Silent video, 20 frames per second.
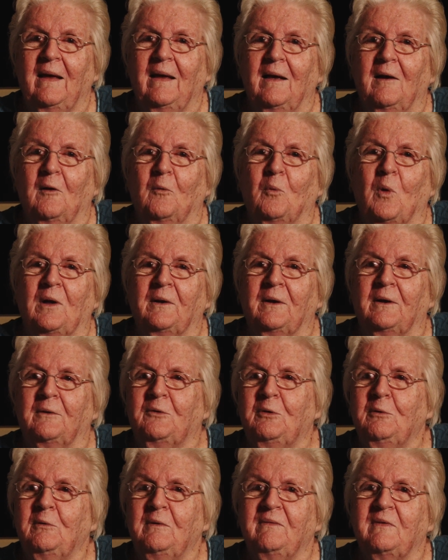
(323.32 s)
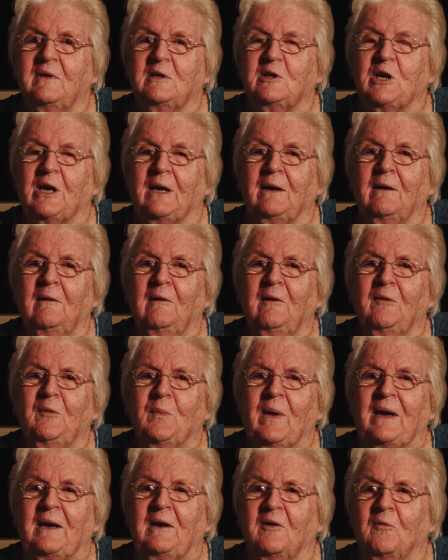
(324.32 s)
one or two of the shingles
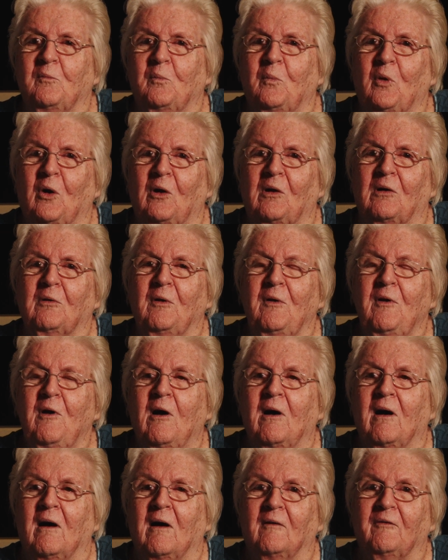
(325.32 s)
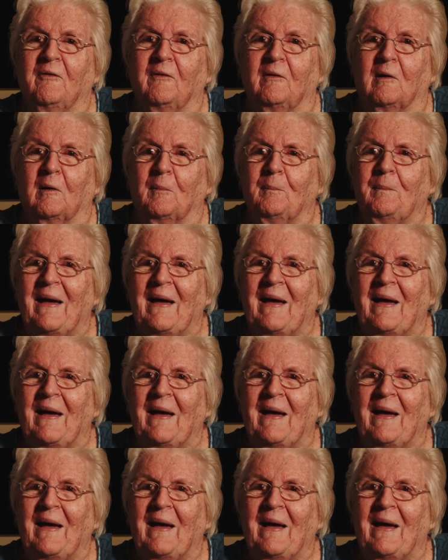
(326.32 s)
might have broken off or a